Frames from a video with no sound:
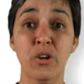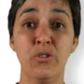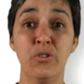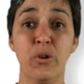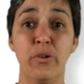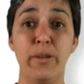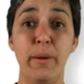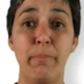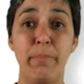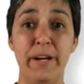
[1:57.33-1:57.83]

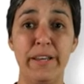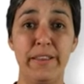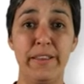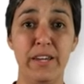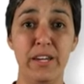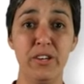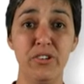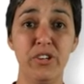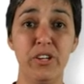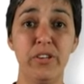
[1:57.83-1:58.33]
so the
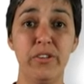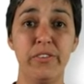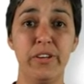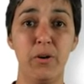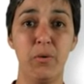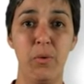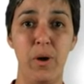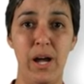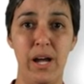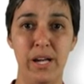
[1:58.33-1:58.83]
partition on
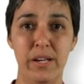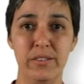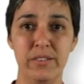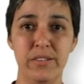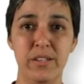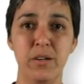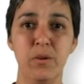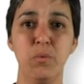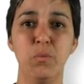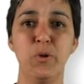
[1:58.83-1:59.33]
the right
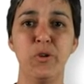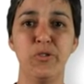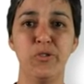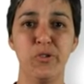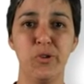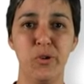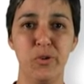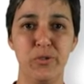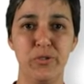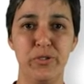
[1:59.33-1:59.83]

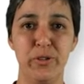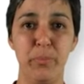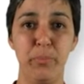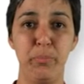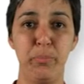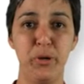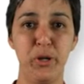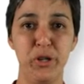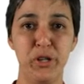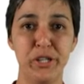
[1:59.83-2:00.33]
results in
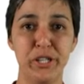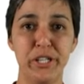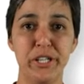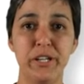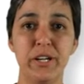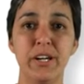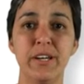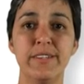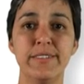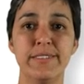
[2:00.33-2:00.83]

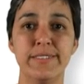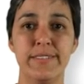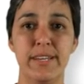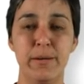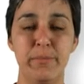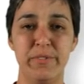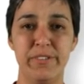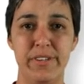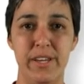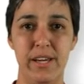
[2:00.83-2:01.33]
pure
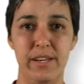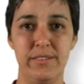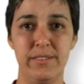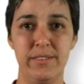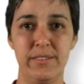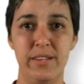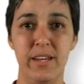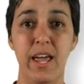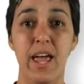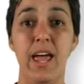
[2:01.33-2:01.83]

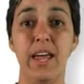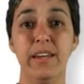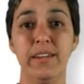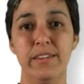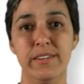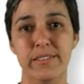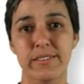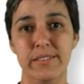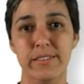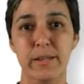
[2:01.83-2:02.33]
subsets and
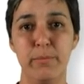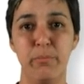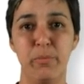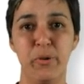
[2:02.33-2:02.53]
is the